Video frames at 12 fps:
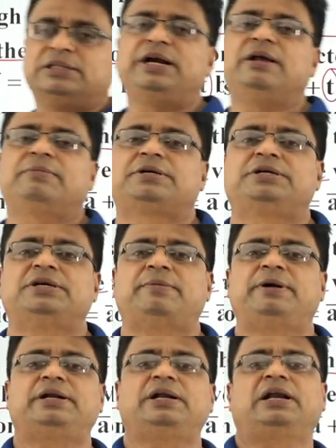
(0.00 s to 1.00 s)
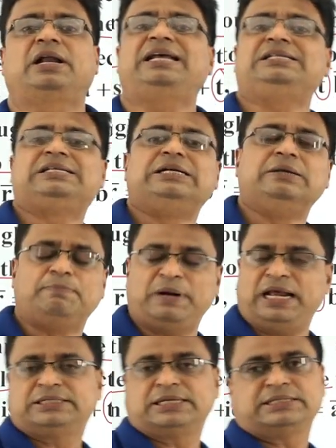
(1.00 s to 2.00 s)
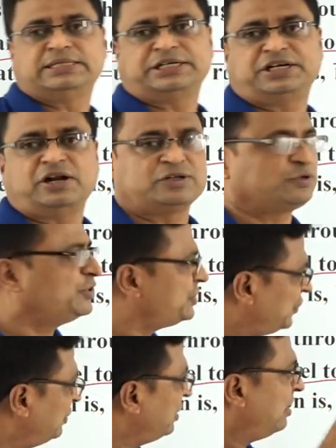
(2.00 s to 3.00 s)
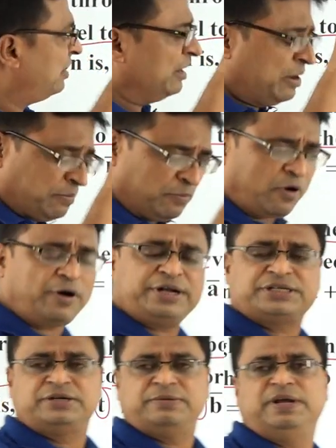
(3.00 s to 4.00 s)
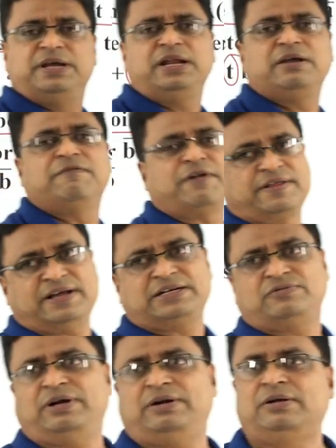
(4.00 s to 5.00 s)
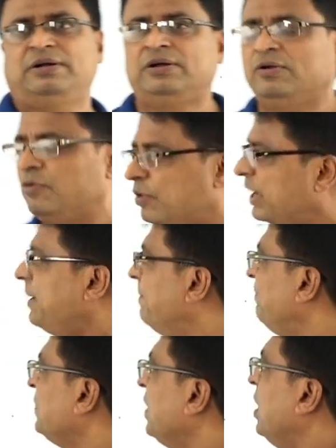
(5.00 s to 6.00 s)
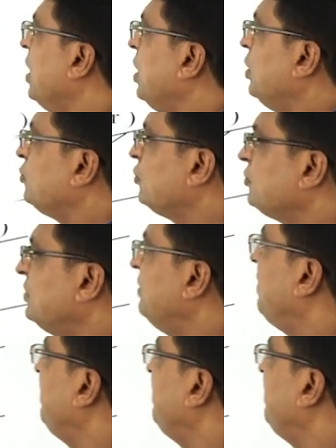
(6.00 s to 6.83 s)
3-dimensional geometry, lines and planes session also. This is the modest beginning that one. Okay. So, see